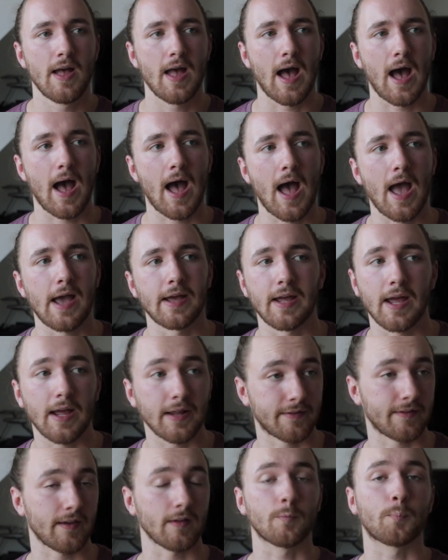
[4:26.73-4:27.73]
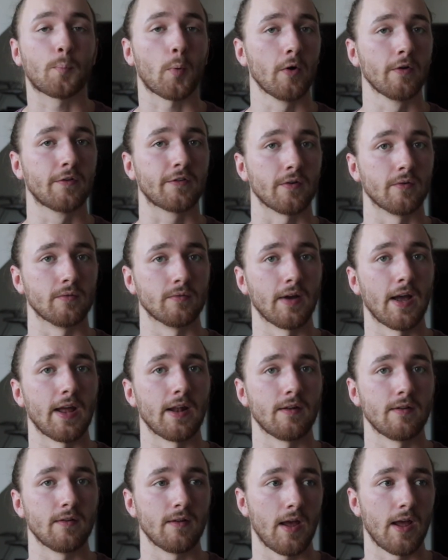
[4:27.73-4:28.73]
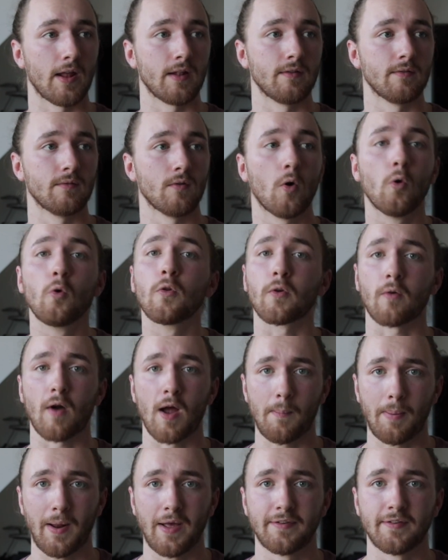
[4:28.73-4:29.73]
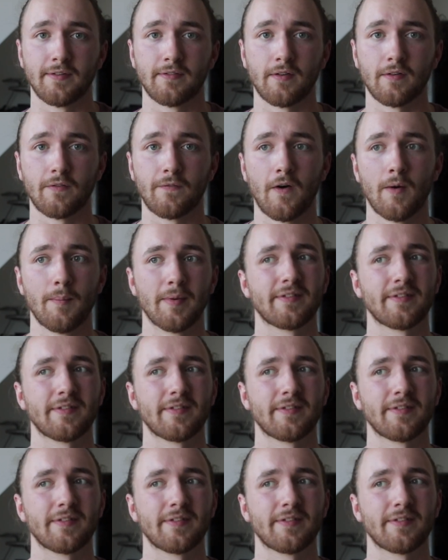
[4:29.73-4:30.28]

Uh, it, it's brutal in, in all the right places, this film.